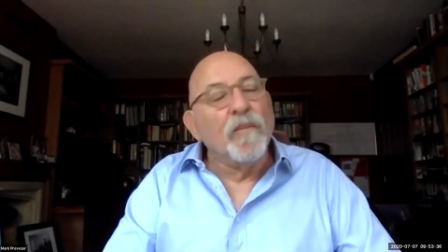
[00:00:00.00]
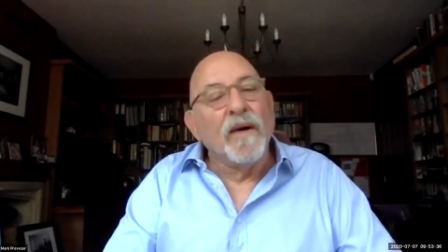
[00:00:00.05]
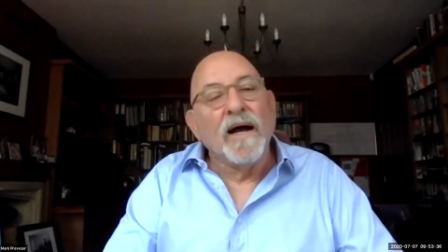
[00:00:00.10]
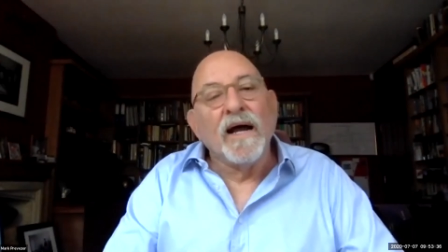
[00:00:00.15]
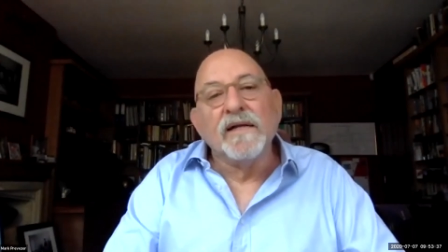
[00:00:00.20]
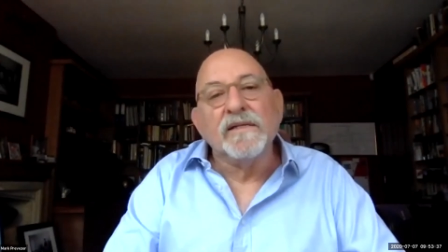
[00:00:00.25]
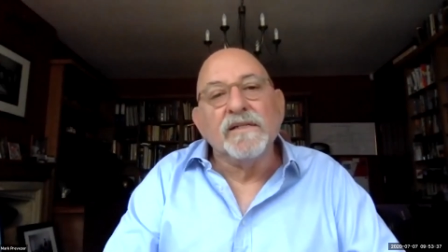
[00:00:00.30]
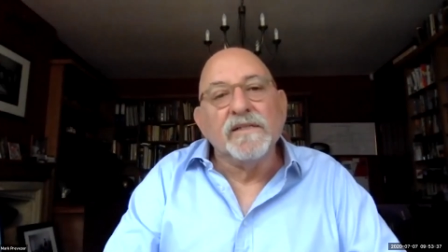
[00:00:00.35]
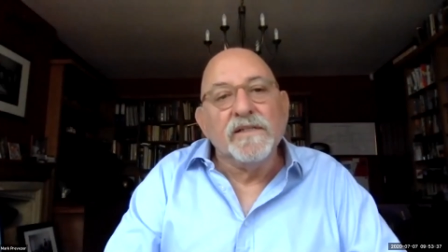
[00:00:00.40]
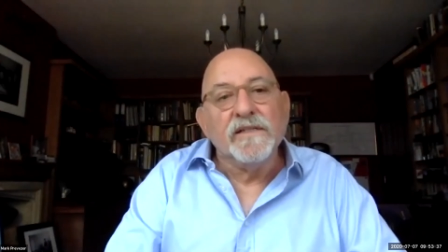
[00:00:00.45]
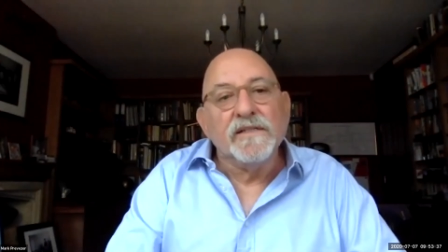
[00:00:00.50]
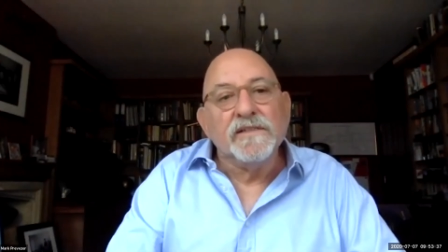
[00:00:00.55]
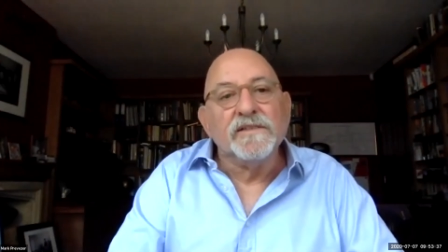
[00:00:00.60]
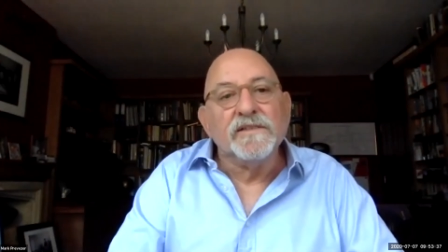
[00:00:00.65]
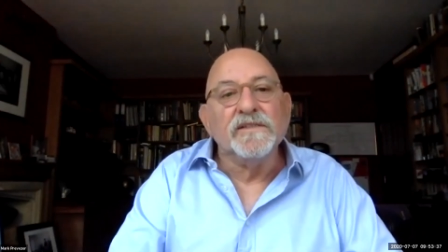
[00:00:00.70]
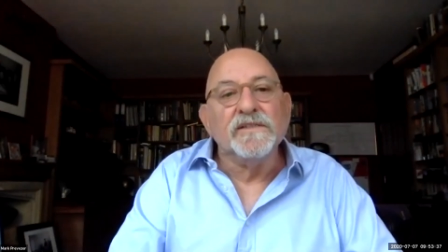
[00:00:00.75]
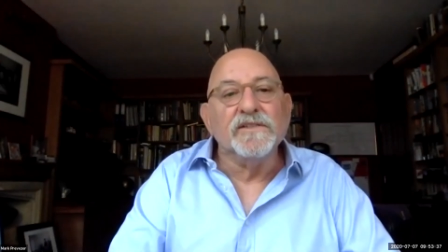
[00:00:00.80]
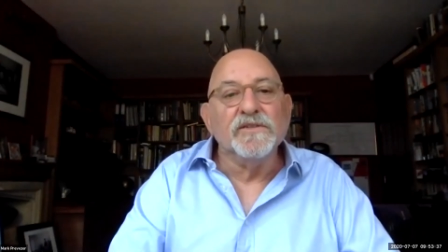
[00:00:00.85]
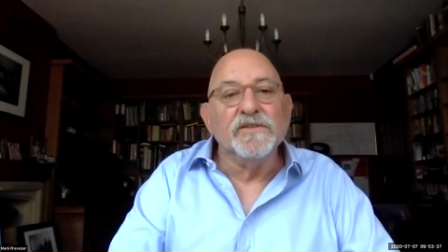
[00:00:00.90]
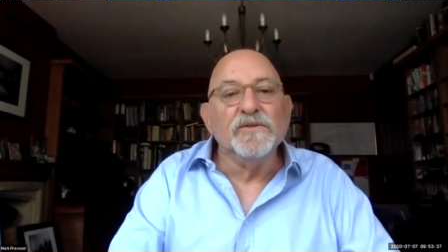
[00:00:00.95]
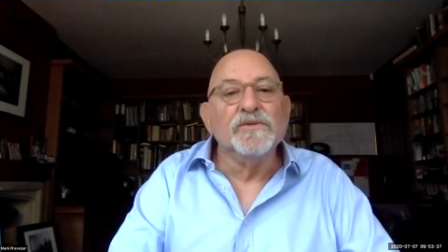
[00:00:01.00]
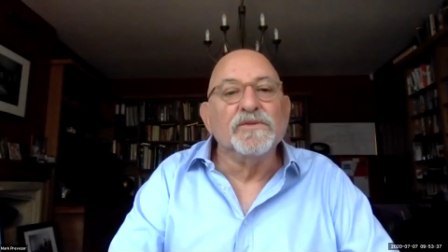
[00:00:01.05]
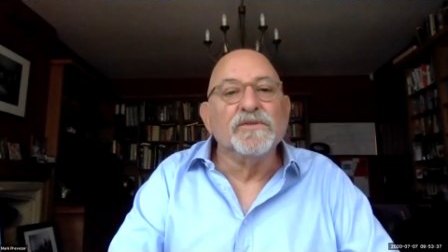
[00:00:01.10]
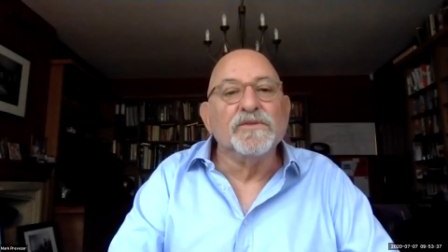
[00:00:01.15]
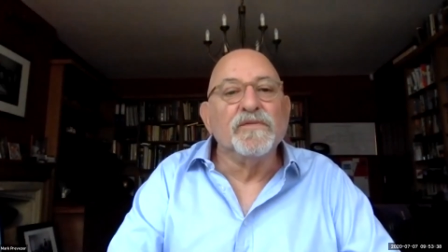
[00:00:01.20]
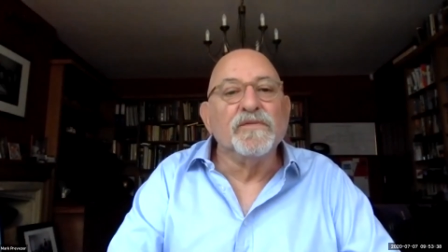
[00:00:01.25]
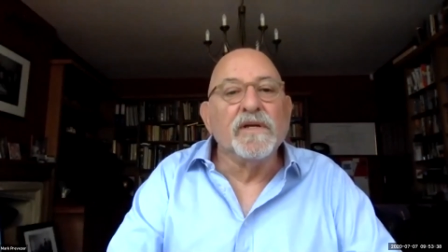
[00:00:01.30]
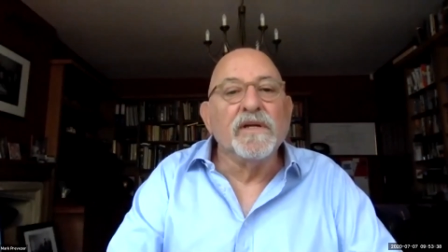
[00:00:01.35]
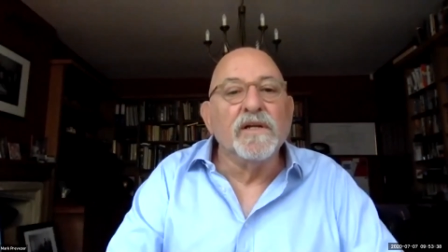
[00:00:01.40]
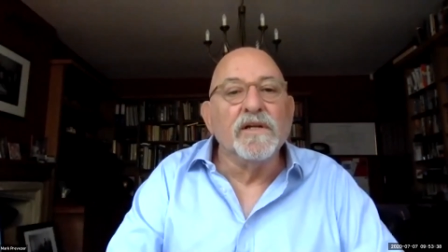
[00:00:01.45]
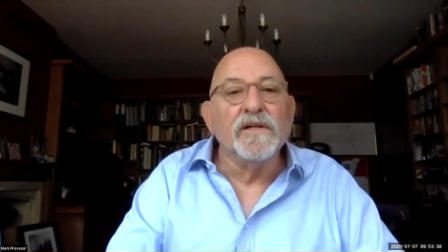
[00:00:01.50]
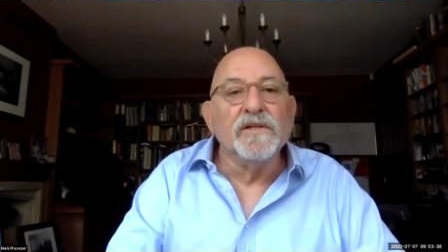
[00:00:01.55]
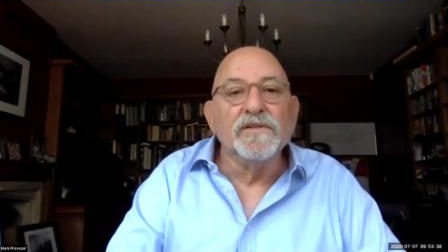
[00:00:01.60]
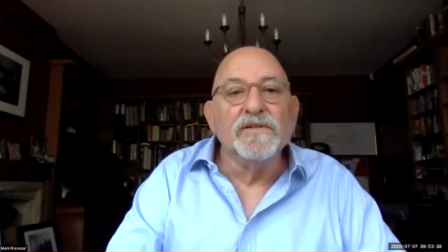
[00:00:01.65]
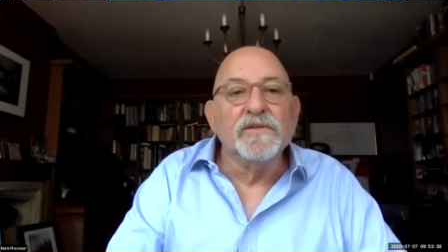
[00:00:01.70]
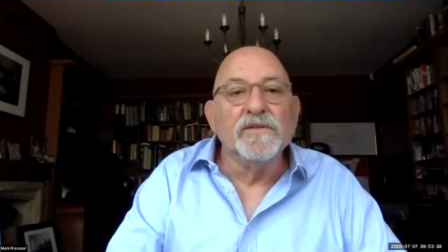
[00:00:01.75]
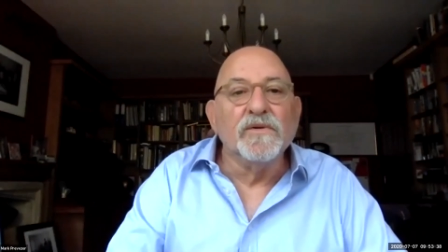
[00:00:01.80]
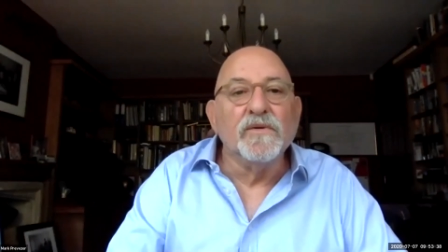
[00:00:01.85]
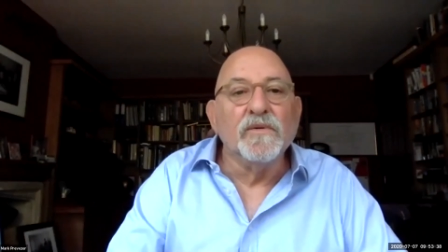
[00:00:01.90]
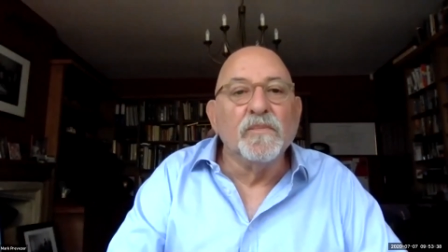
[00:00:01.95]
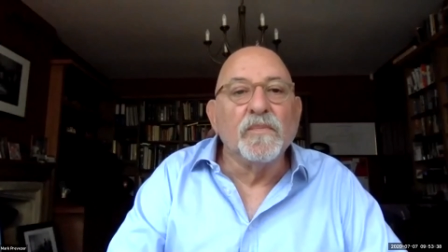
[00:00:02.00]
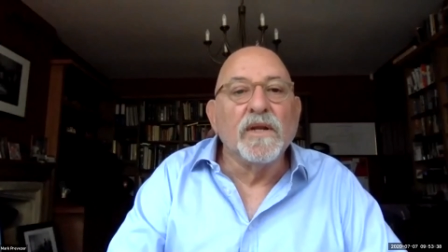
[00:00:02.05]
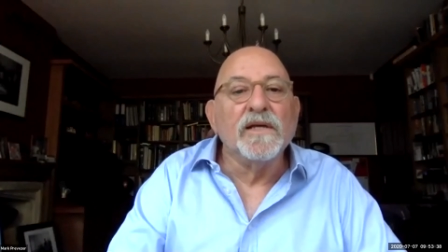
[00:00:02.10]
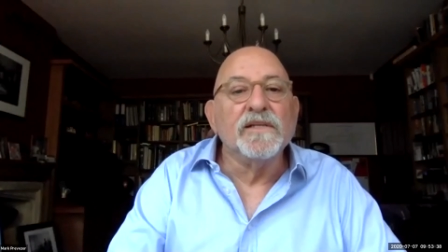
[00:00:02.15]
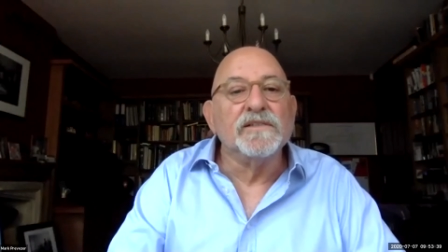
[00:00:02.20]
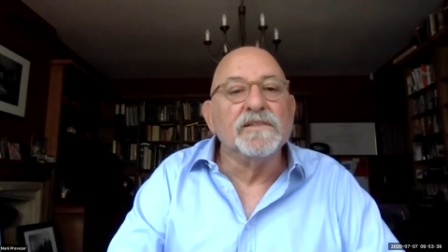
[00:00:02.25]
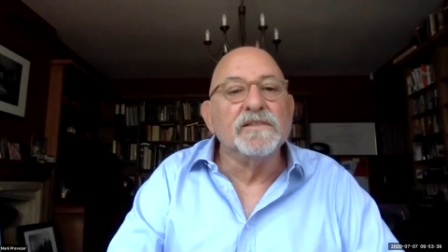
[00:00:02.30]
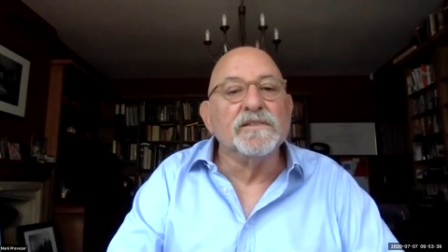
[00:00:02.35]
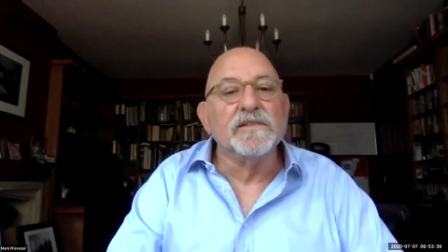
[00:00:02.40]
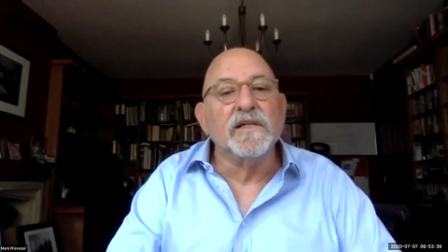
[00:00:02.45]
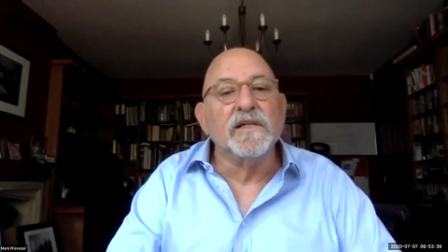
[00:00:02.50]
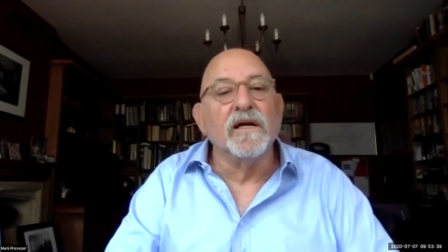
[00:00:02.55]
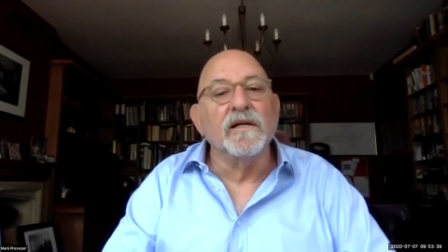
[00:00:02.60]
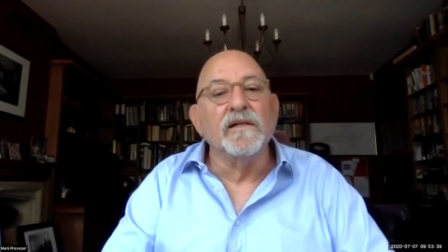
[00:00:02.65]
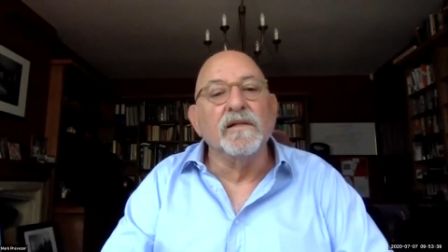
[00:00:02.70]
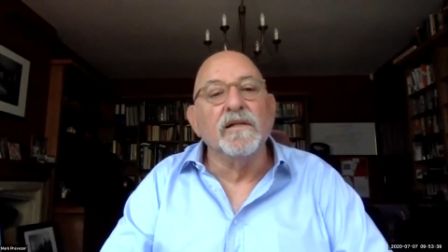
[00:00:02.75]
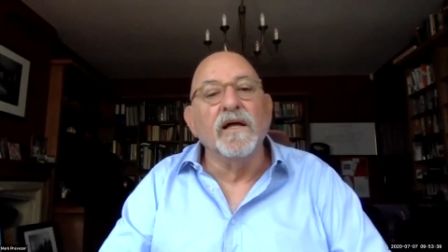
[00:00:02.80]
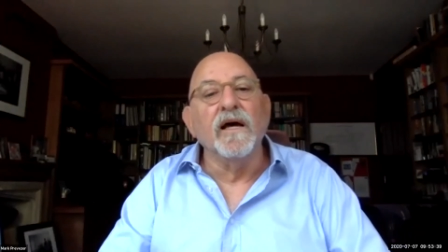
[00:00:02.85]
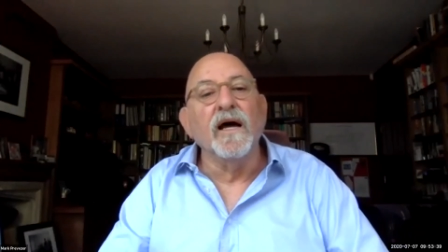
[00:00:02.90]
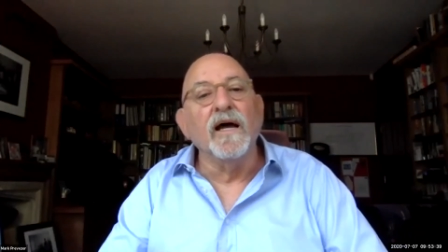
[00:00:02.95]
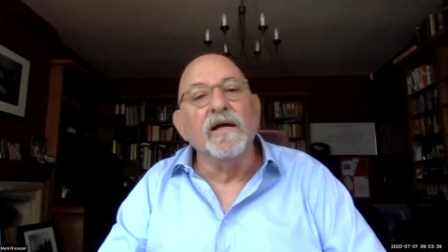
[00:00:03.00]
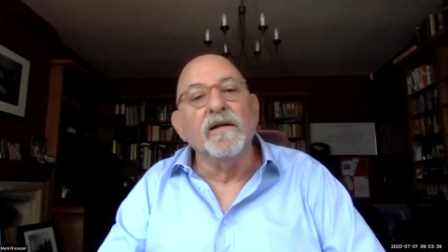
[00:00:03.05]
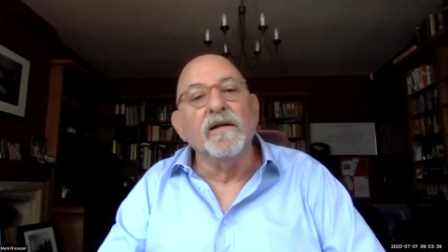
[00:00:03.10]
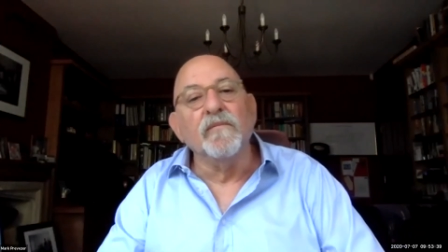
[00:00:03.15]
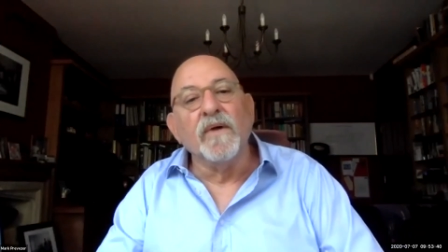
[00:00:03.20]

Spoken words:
bad it is in the north of England or places like that.